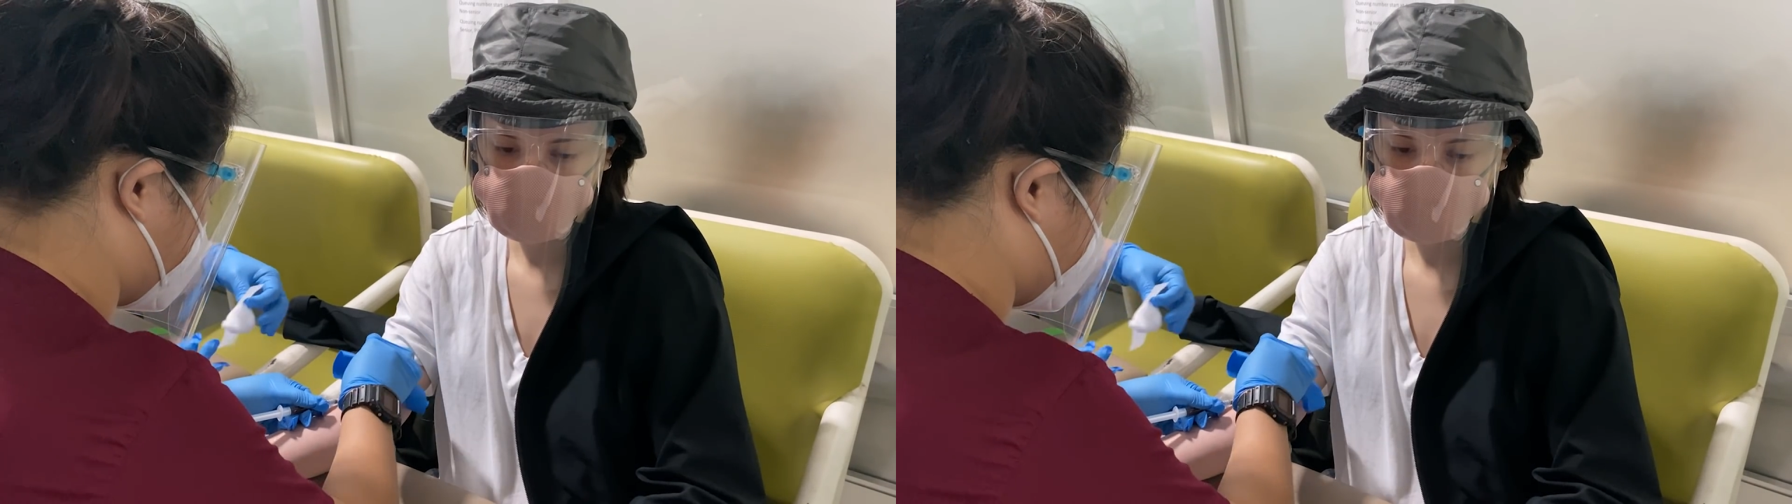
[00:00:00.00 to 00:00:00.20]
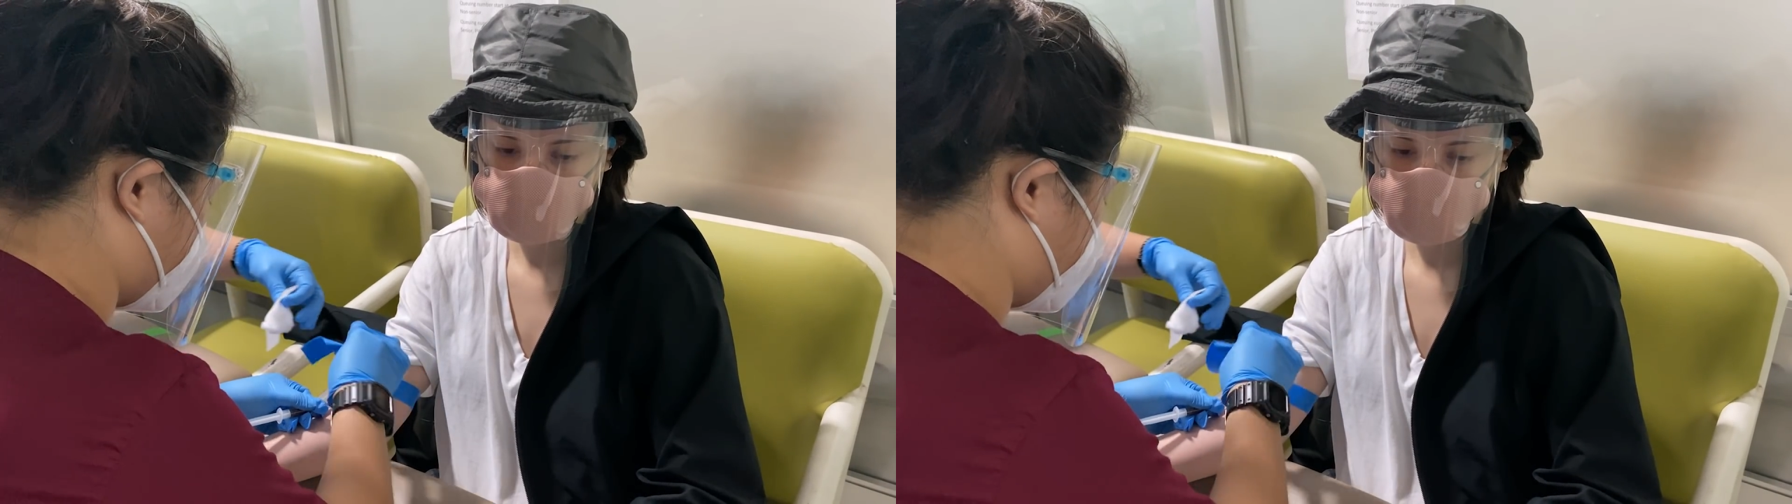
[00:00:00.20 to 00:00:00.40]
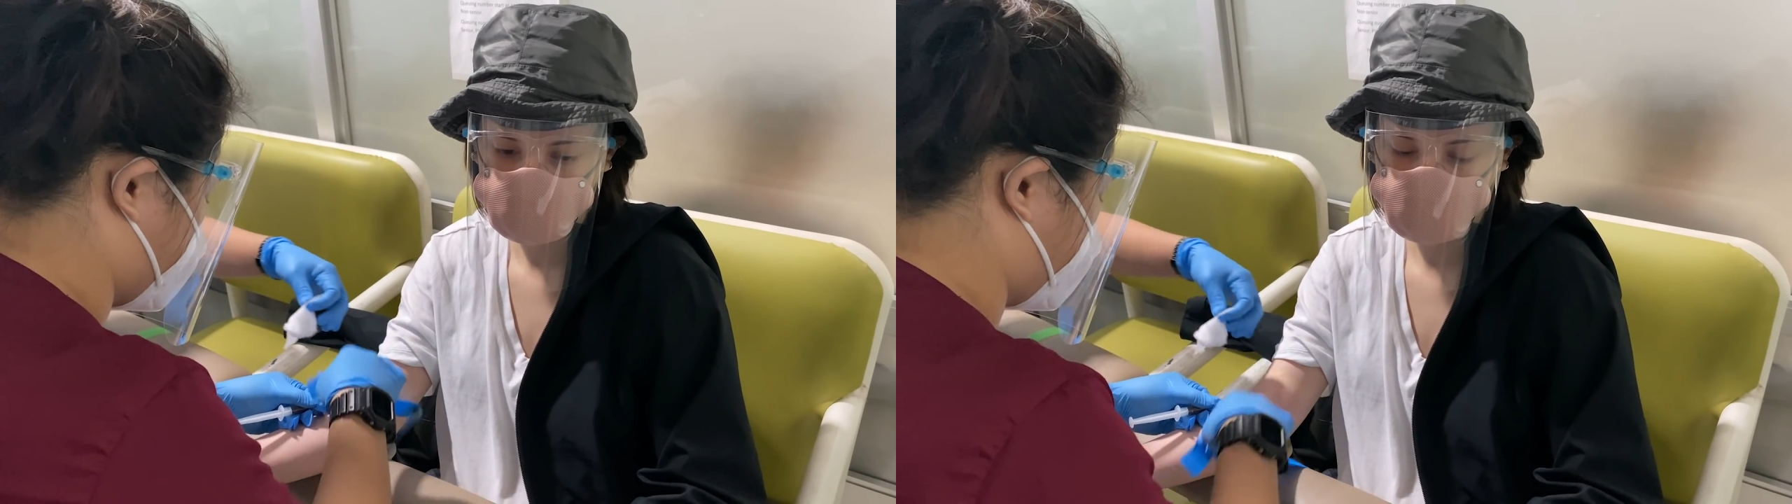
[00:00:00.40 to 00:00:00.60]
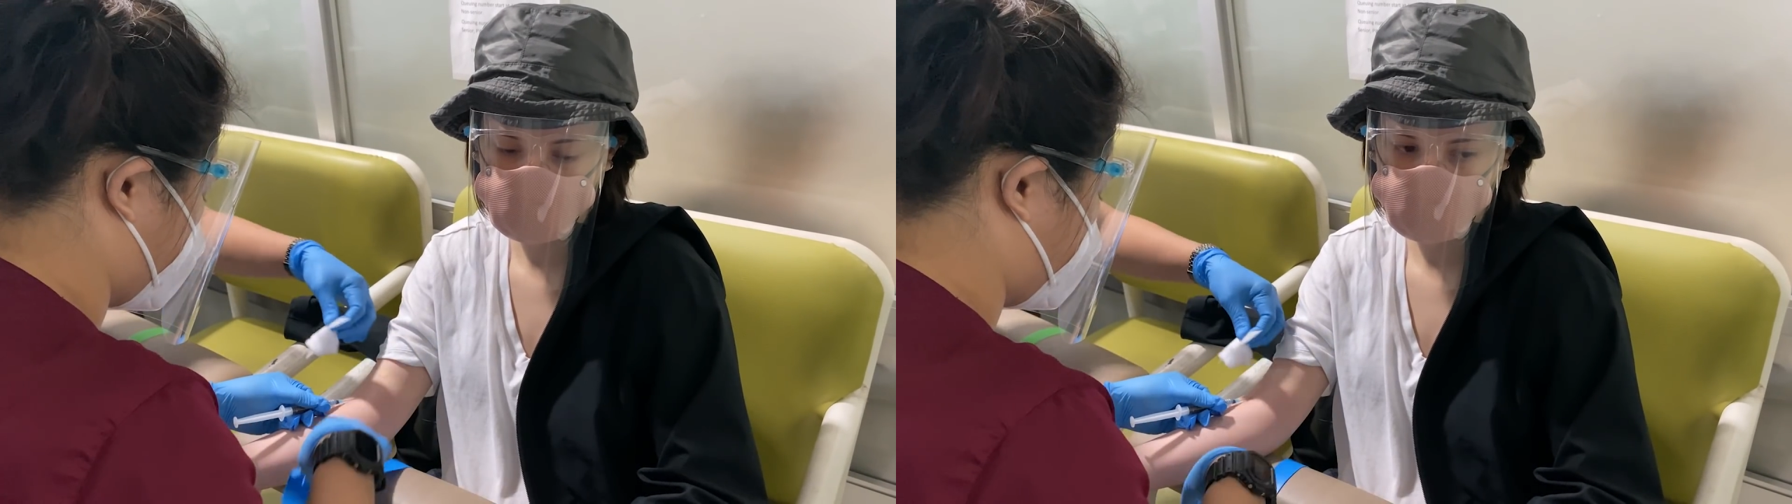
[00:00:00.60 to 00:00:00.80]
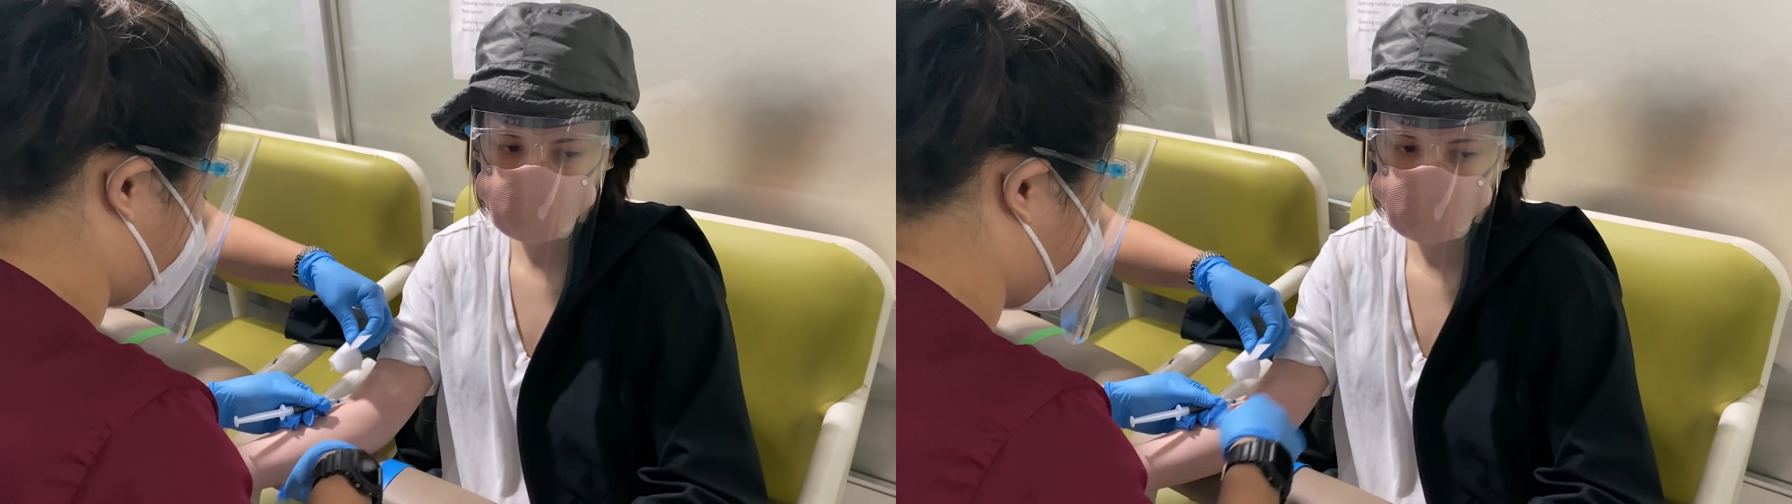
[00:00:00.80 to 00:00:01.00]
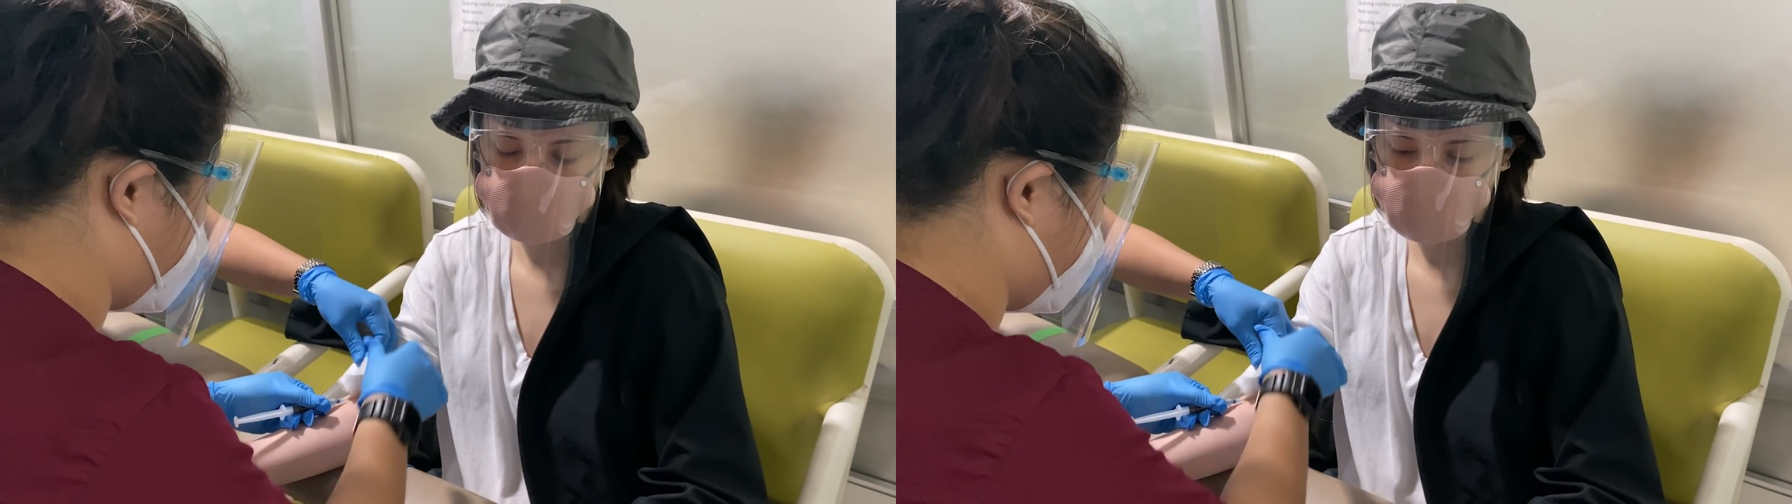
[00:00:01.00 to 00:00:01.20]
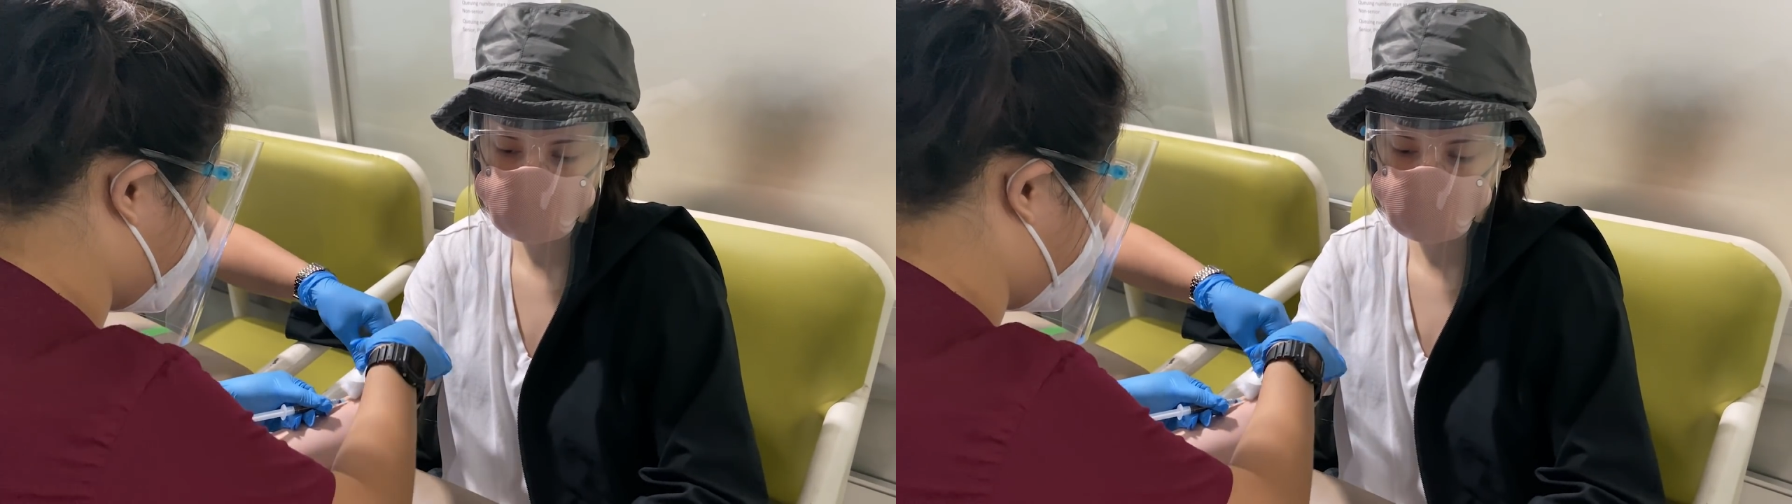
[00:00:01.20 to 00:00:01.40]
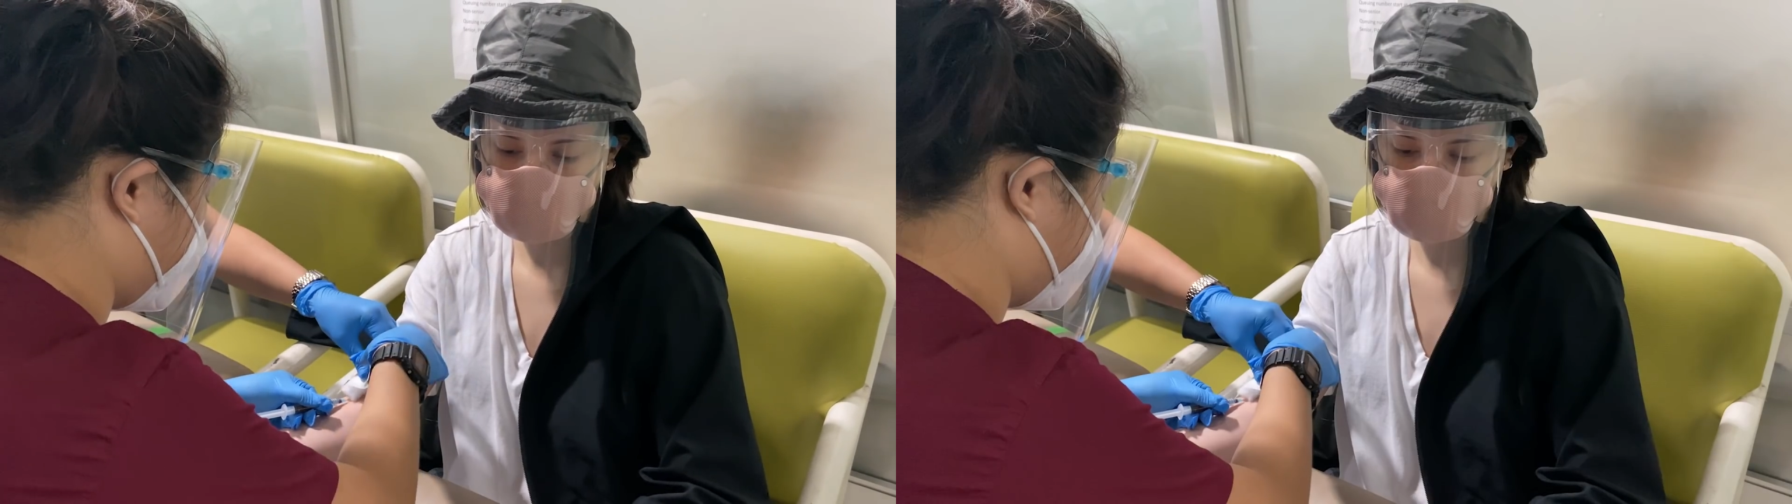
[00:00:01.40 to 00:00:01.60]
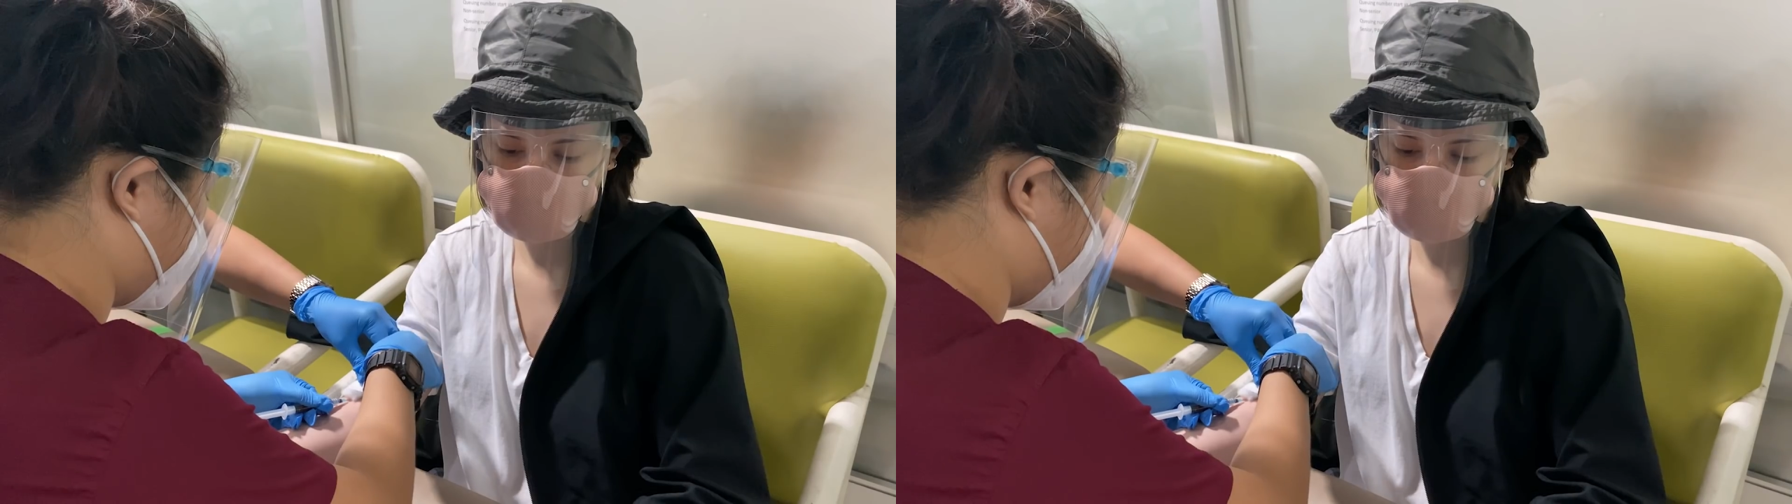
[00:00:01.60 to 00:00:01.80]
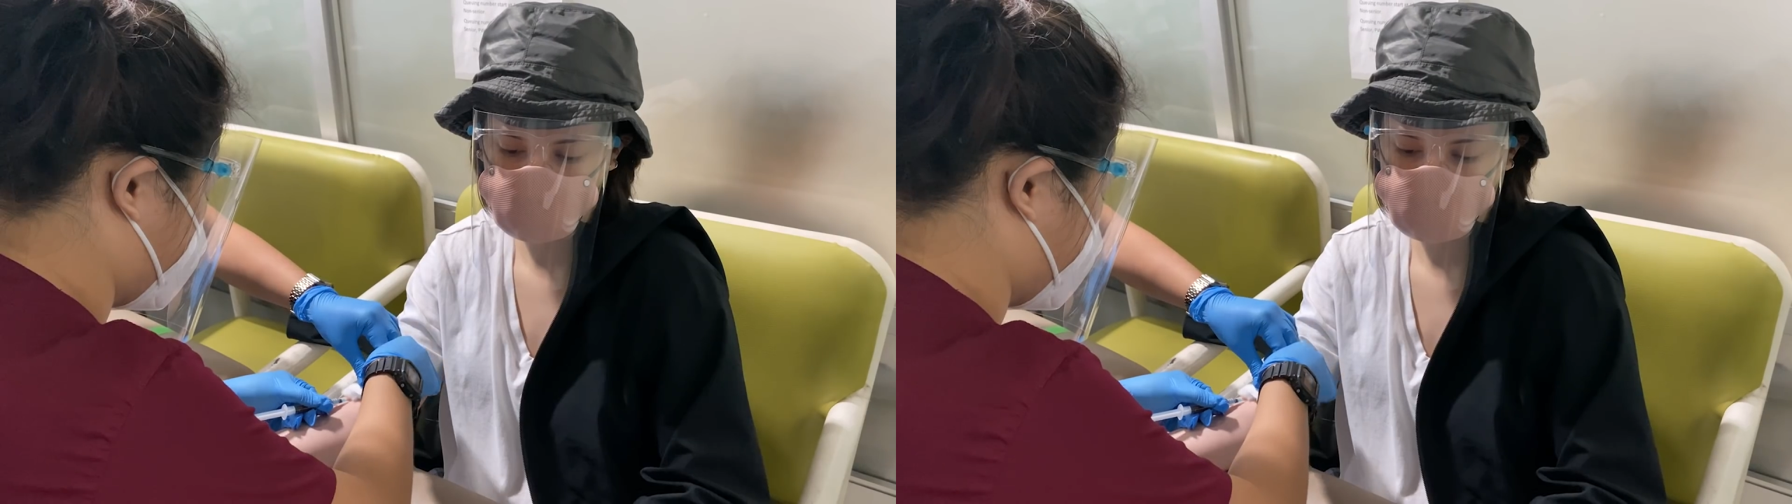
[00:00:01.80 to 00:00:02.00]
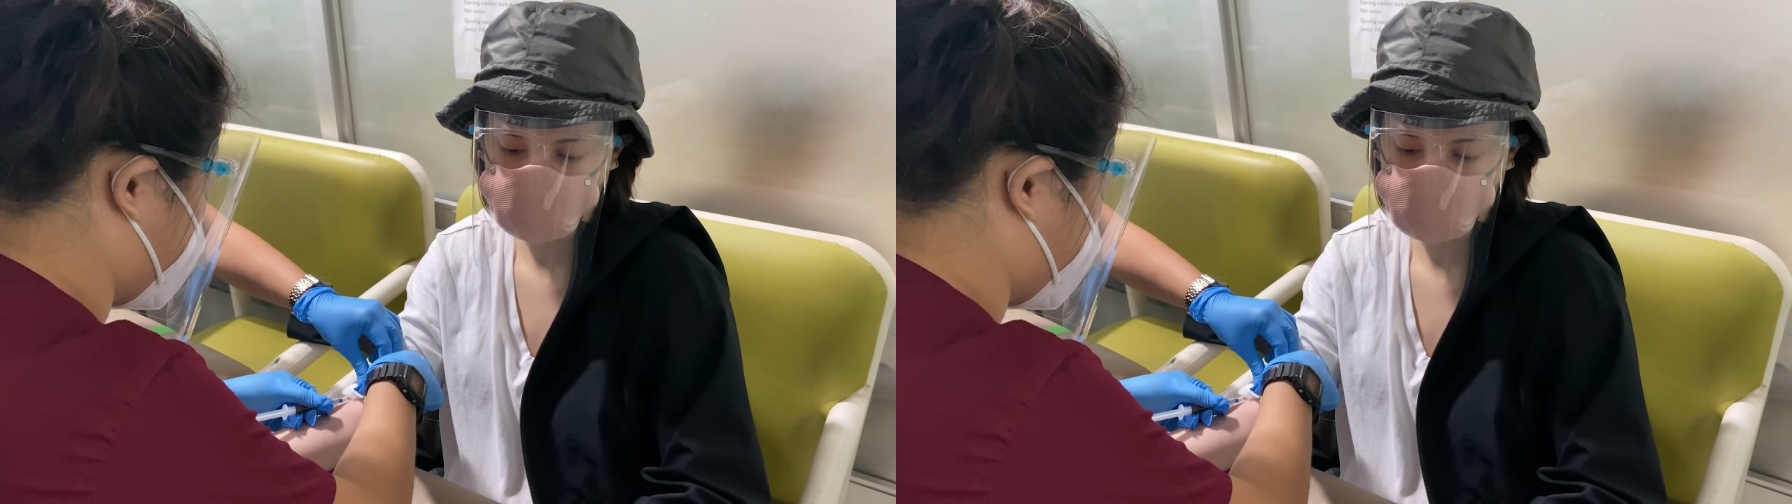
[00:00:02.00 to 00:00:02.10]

loneliness that so many of us are